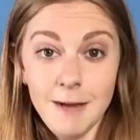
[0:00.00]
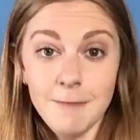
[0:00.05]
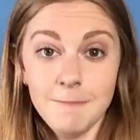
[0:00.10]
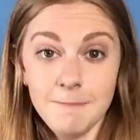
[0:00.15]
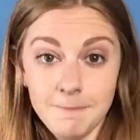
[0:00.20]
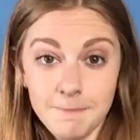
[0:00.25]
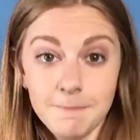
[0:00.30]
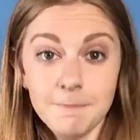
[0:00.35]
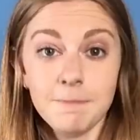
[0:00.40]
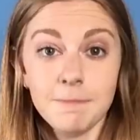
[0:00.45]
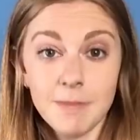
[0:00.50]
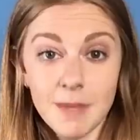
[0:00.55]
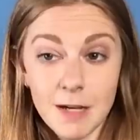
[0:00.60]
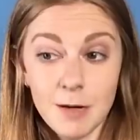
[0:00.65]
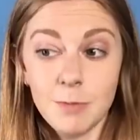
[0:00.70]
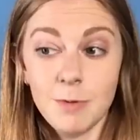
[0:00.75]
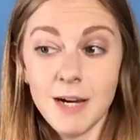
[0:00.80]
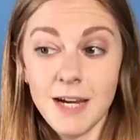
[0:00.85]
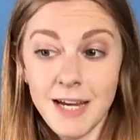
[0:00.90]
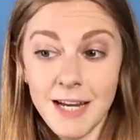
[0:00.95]
Yep,
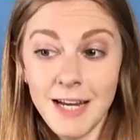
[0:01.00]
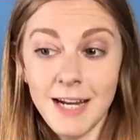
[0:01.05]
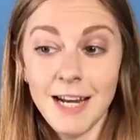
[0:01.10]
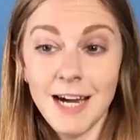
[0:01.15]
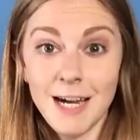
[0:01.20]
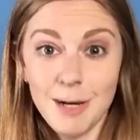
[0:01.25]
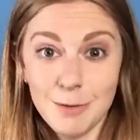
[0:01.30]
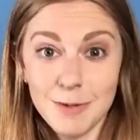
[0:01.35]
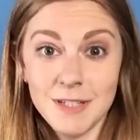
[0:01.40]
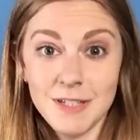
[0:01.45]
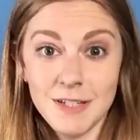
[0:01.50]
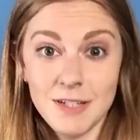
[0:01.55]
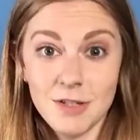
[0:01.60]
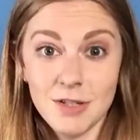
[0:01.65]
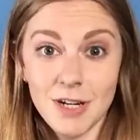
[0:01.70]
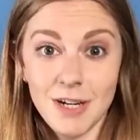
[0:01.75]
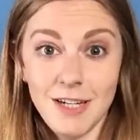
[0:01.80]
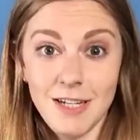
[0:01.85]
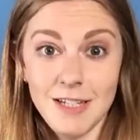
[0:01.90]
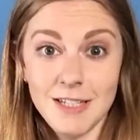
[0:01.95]
when I was in a
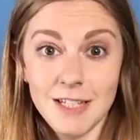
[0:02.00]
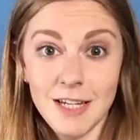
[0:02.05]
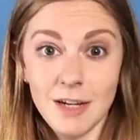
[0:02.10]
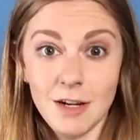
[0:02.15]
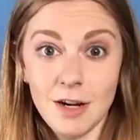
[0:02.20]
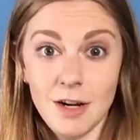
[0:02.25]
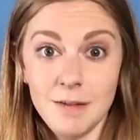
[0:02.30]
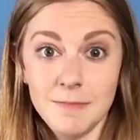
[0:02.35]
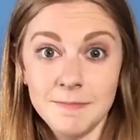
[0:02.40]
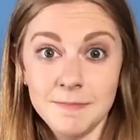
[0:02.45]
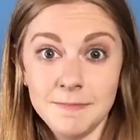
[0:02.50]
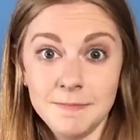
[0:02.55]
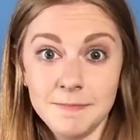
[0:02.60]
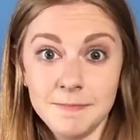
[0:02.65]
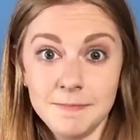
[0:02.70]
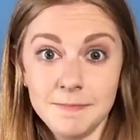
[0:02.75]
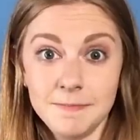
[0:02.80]
Chinese sitcom.